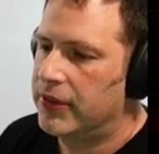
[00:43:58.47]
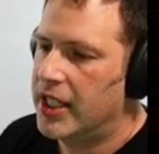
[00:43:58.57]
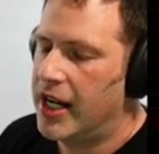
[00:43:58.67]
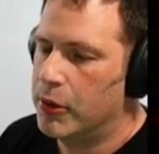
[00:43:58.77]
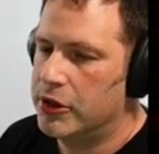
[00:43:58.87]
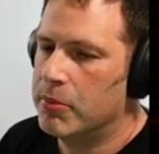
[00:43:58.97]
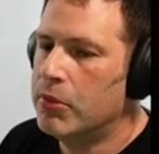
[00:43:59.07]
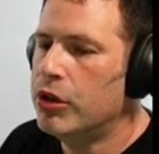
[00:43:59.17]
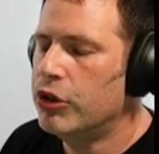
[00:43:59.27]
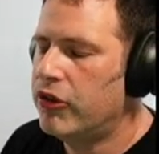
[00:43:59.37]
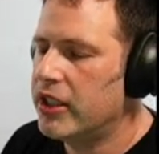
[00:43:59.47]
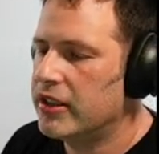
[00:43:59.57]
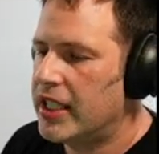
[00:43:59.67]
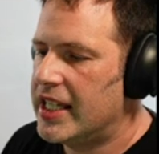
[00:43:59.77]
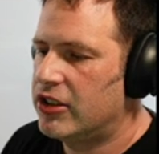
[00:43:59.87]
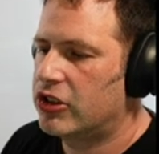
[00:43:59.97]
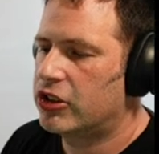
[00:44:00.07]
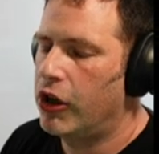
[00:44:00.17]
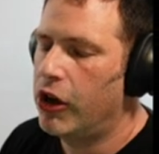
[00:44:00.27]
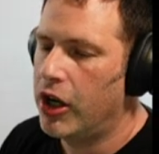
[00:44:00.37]
That I was moving, he
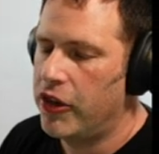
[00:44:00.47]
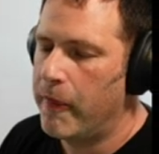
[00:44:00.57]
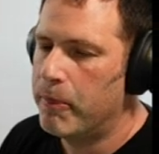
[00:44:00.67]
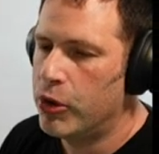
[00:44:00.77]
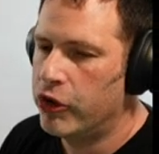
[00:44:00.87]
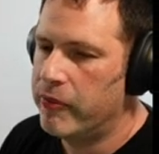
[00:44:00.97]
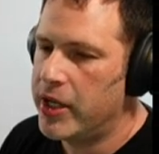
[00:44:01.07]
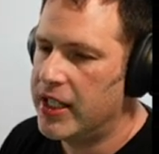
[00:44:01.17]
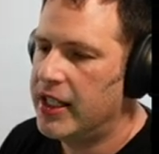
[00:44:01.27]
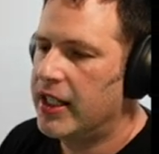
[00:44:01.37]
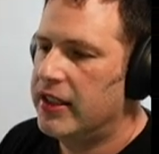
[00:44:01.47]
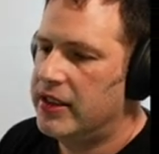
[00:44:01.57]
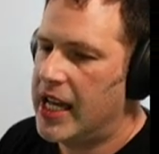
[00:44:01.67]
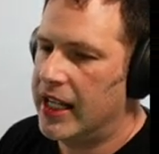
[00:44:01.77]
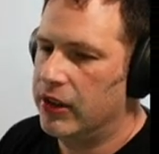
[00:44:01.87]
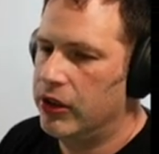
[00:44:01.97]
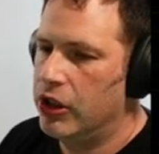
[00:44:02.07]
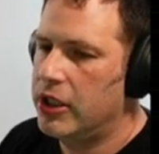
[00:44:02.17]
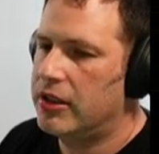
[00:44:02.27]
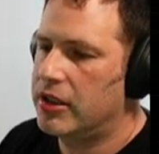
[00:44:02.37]
saw the movement that
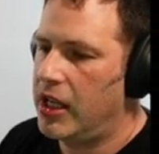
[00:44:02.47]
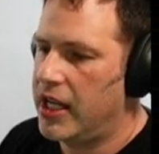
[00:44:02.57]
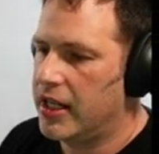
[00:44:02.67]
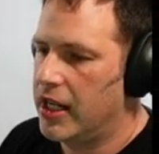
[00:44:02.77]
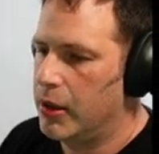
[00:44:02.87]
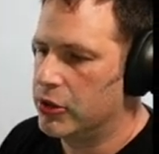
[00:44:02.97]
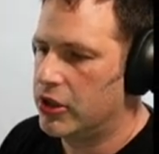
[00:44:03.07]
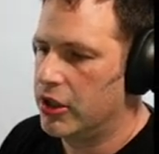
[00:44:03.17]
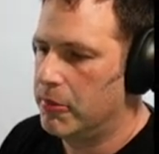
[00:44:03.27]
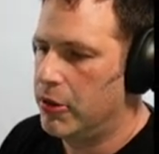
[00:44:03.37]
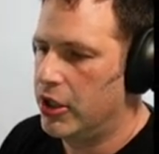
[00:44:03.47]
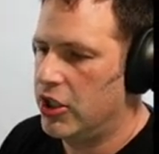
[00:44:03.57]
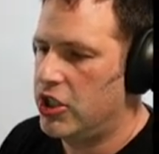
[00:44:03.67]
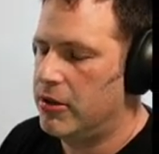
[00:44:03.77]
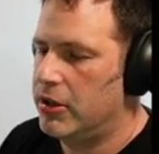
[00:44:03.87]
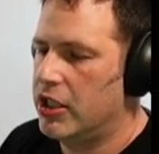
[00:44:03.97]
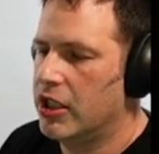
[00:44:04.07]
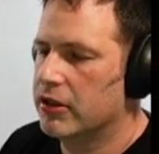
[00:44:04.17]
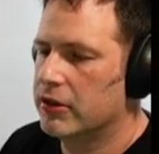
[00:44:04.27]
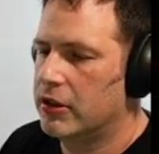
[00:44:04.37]
looked like I was gonna punish him here.